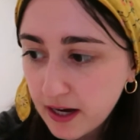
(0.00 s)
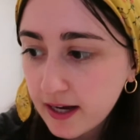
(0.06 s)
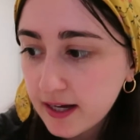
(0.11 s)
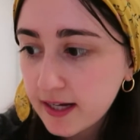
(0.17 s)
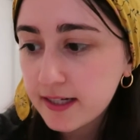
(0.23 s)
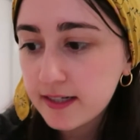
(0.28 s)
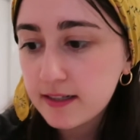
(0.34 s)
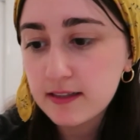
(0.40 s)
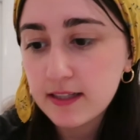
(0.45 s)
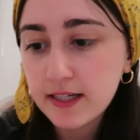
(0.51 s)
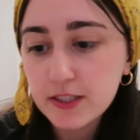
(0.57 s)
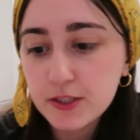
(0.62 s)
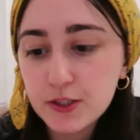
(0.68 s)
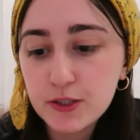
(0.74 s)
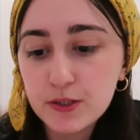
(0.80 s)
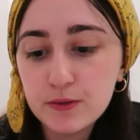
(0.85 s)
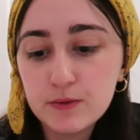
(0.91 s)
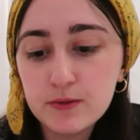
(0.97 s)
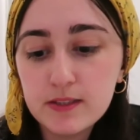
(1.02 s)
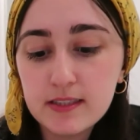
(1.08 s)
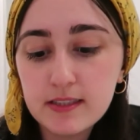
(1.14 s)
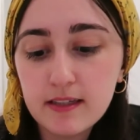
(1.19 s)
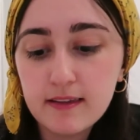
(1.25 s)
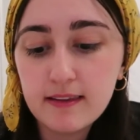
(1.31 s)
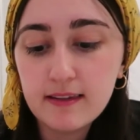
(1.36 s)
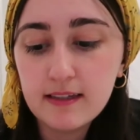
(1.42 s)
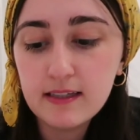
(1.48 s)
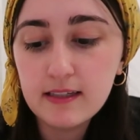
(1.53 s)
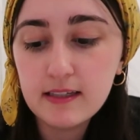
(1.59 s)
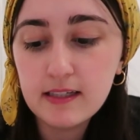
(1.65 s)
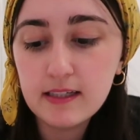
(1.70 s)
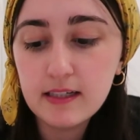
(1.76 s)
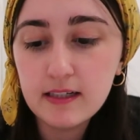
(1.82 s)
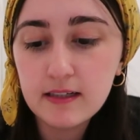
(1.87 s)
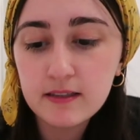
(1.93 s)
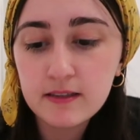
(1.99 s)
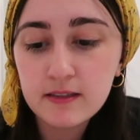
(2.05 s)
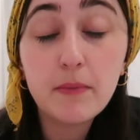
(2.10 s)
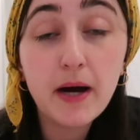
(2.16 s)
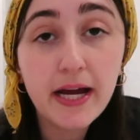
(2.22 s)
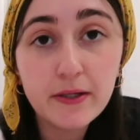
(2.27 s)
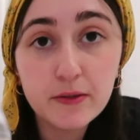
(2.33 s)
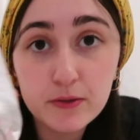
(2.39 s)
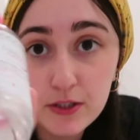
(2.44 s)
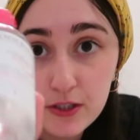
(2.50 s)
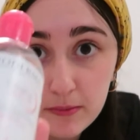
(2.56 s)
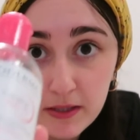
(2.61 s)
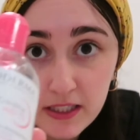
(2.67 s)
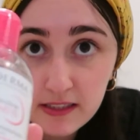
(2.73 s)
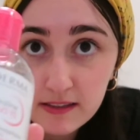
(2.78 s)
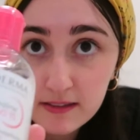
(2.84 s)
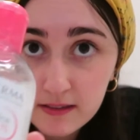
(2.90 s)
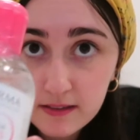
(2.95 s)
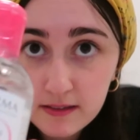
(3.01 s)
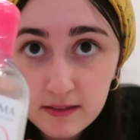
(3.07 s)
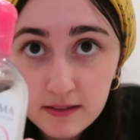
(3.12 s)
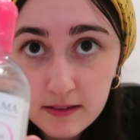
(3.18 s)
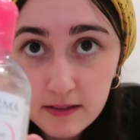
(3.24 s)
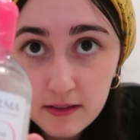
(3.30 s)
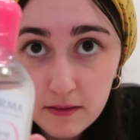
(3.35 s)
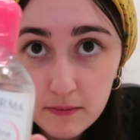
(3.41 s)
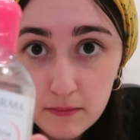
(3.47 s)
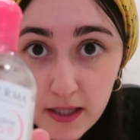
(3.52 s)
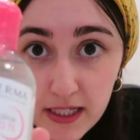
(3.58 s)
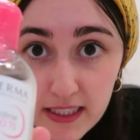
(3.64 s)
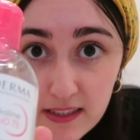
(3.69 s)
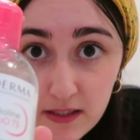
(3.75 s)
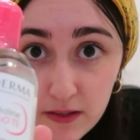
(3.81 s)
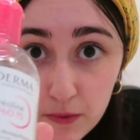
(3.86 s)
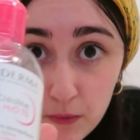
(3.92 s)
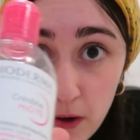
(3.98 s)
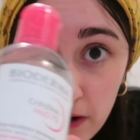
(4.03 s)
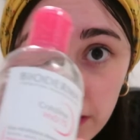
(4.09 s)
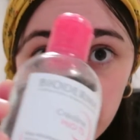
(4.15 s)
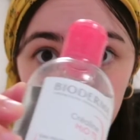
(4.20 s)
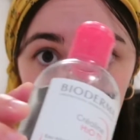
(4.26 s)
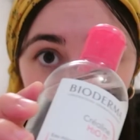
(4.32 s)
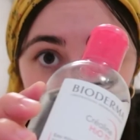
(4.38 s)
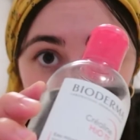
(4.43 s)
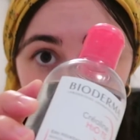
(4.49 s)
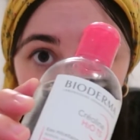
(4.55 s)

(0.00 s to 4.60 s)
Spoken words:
I like to use the Bioderma micellar water.